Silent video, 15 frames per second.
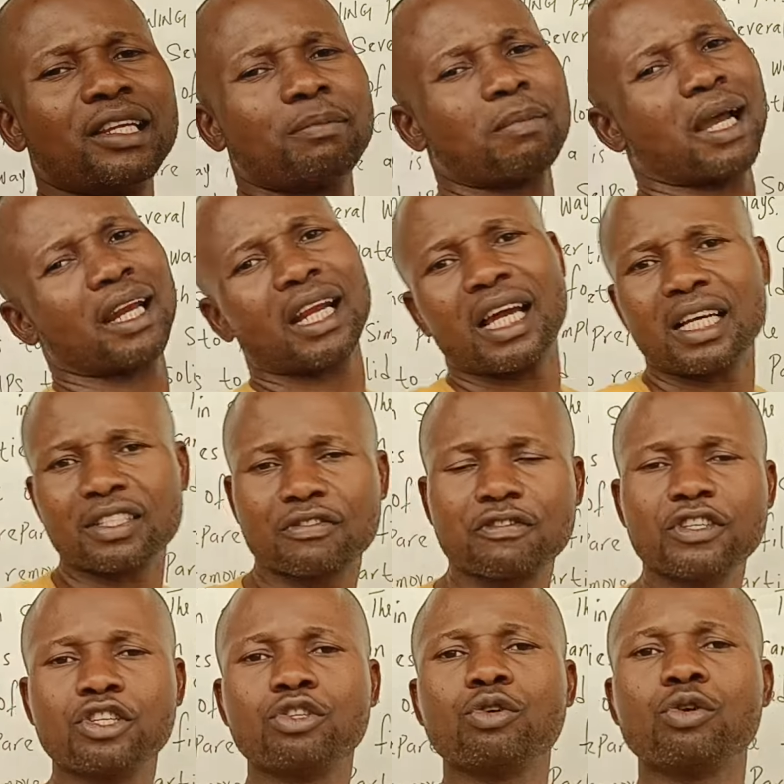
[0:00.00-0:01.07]
in my last
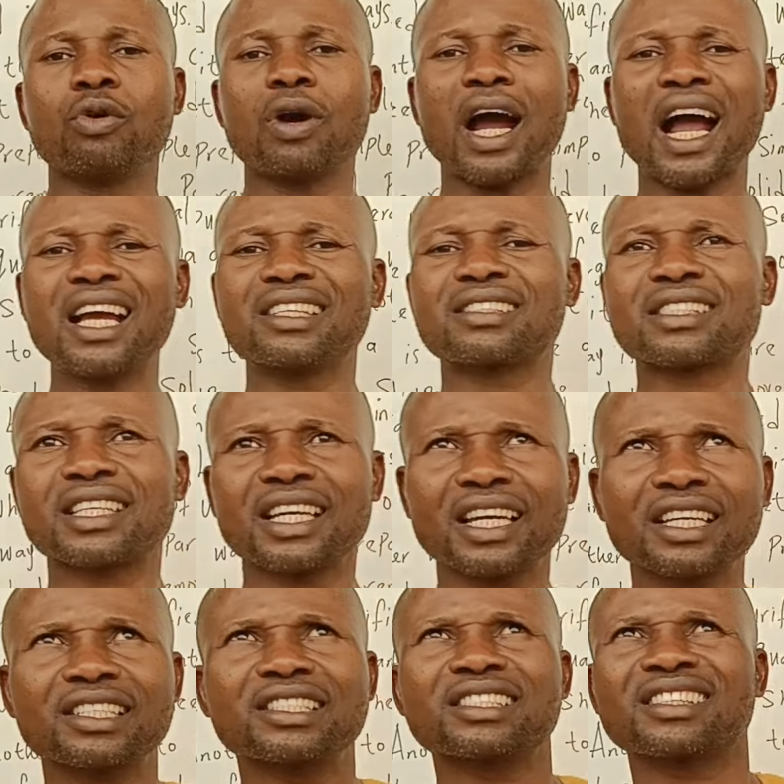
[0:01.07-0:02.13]
video, I
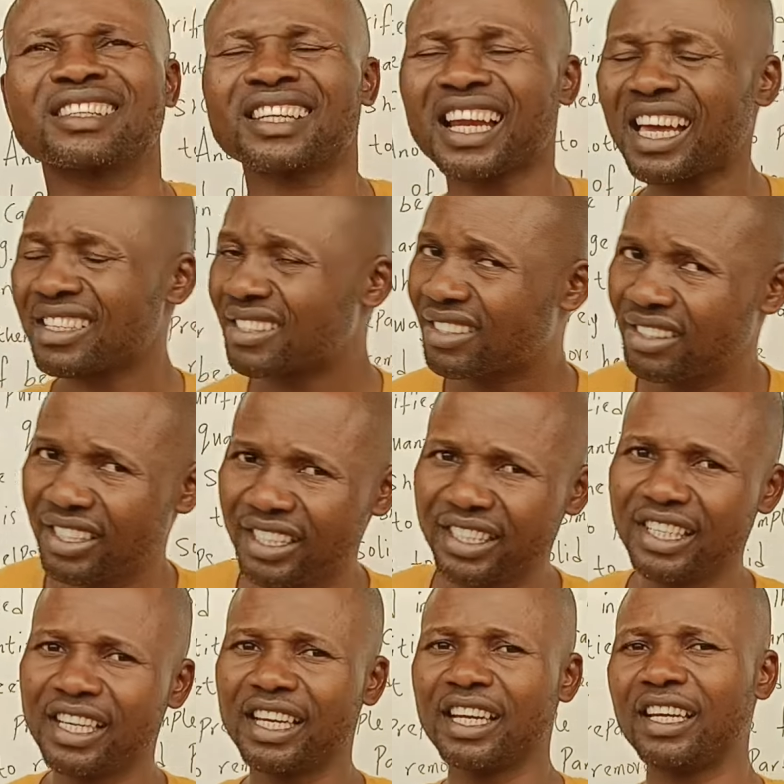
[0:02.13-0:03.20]
said lastly
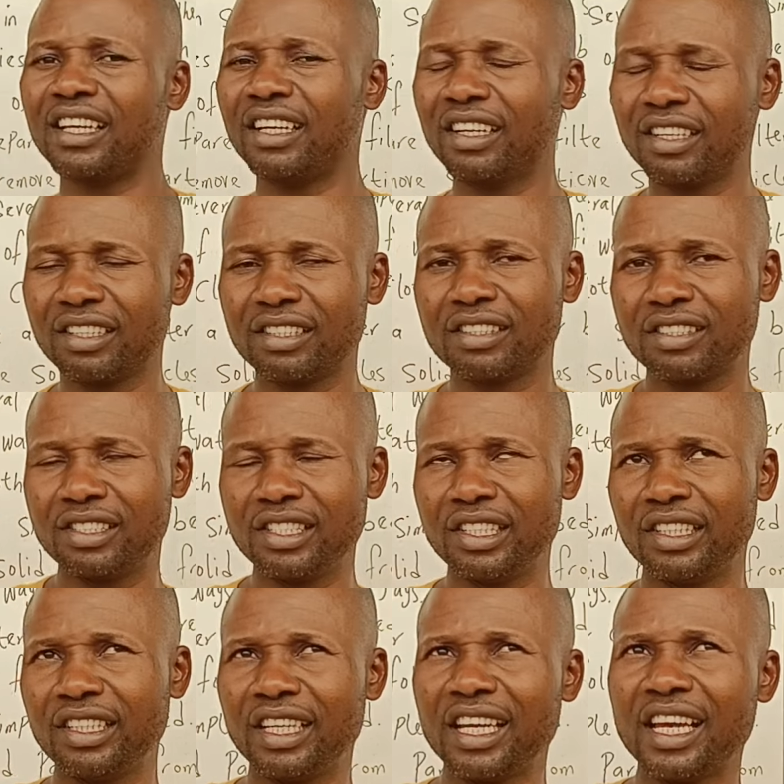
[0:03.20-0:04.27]
there in
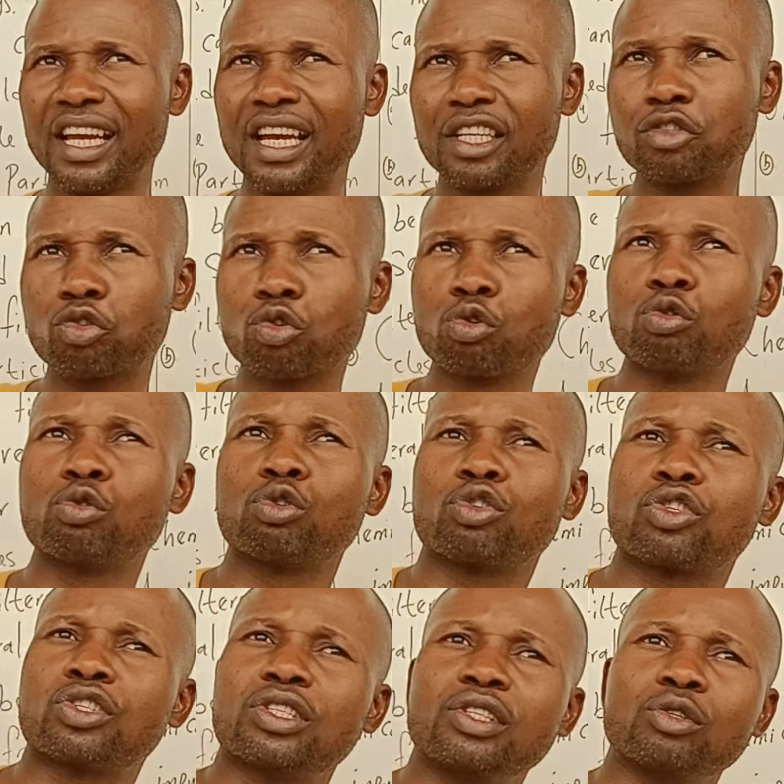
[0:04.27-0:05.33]
the 8
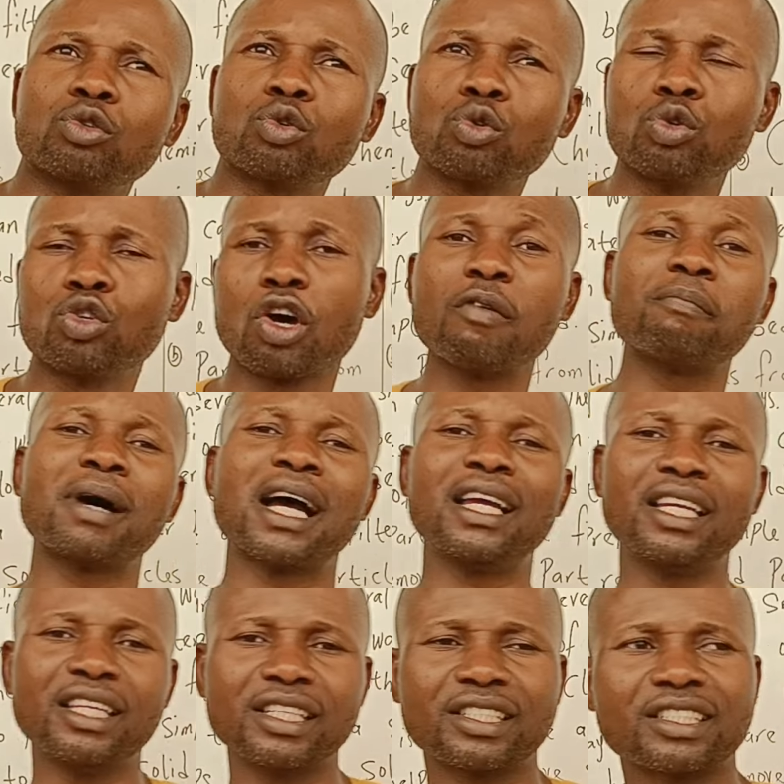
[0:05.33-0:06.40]
rules, rule number
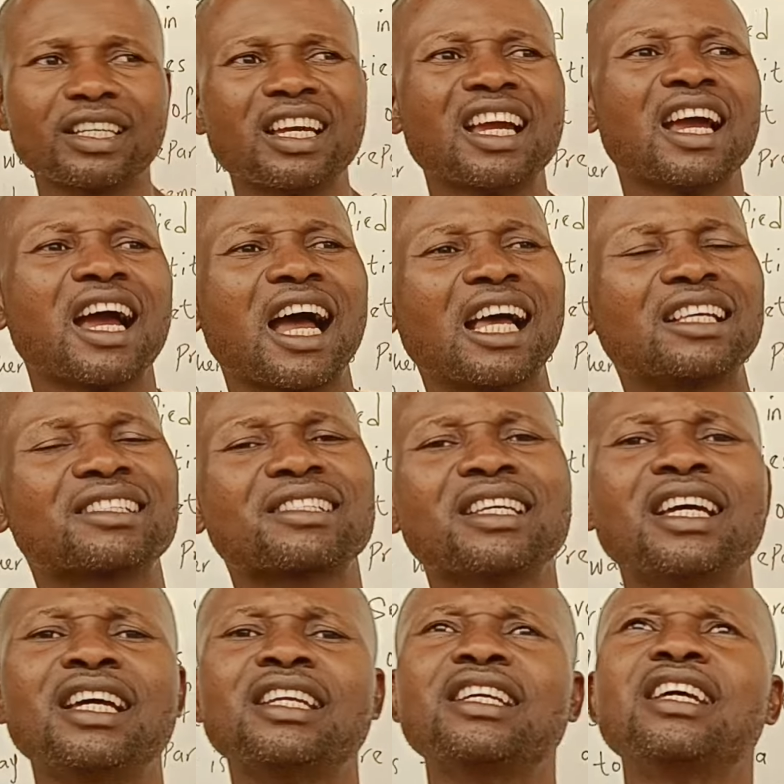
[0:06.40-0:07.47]
8, I
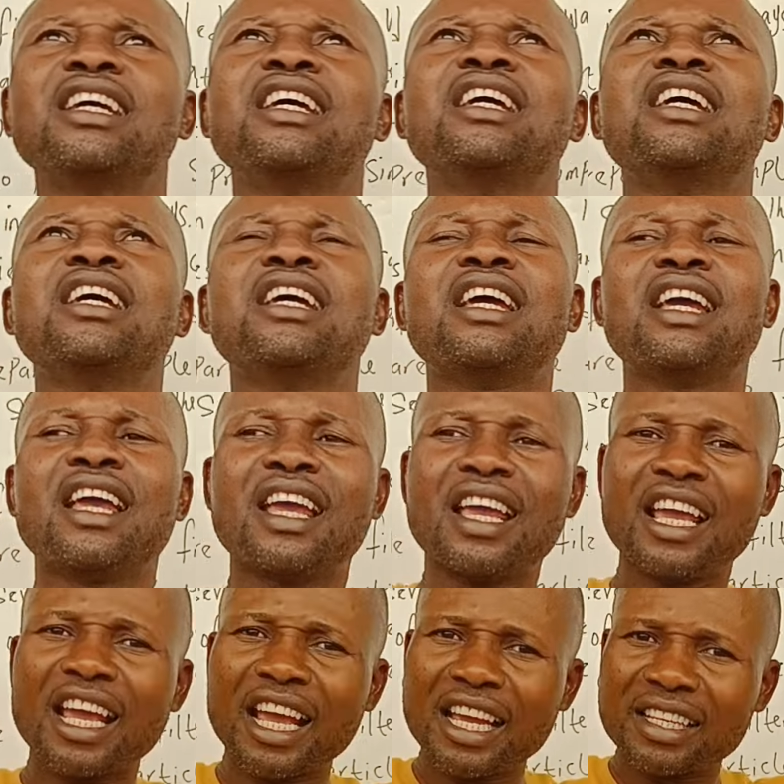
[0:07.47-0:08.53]
said
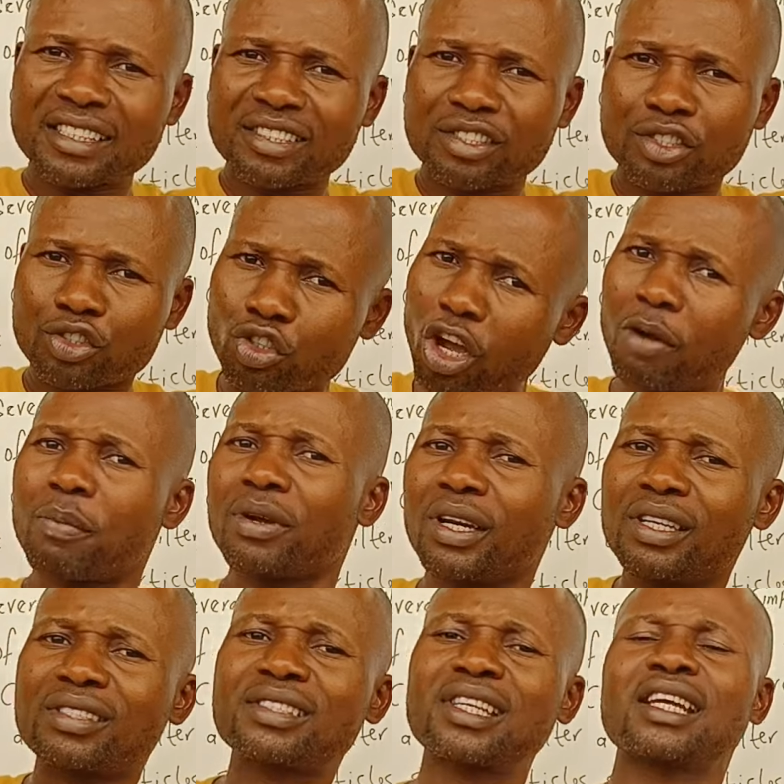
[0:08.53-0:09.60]
a
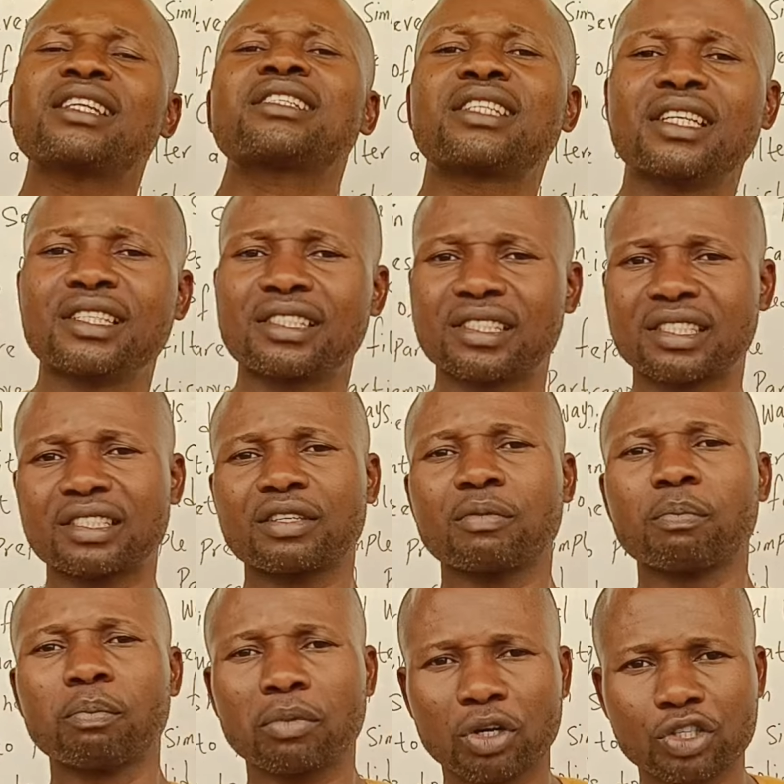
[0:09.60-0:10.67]
summary sentence
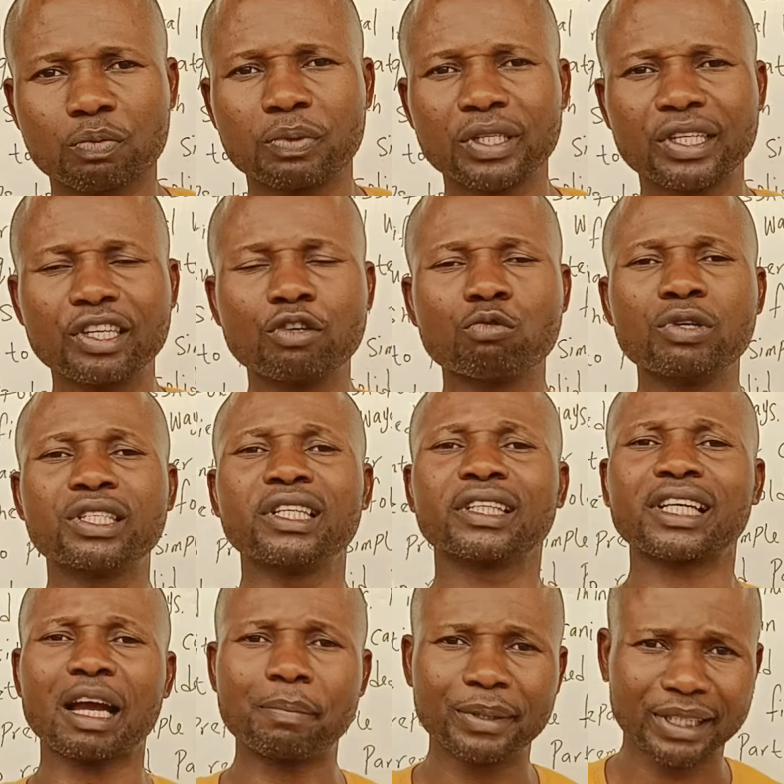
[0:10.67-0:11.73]
must begin with a
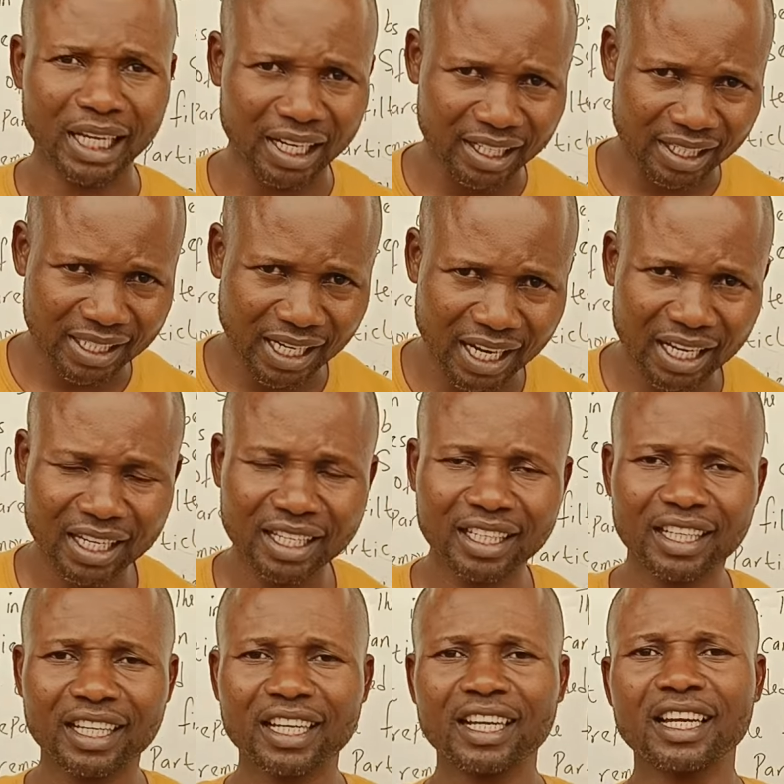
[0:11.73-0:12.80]
capital
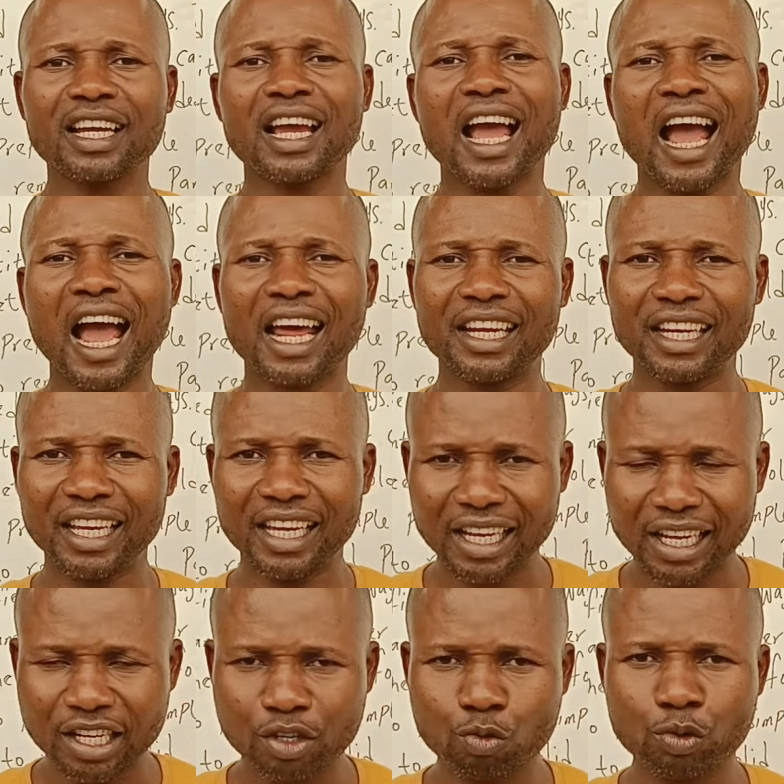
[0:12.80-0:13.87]
letter and
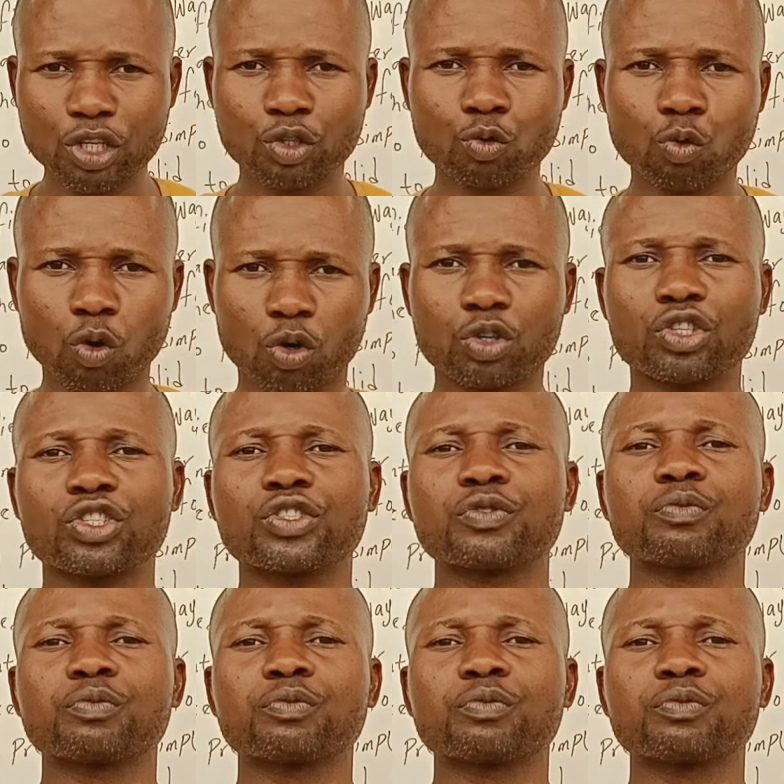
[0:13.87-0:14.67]
end with what?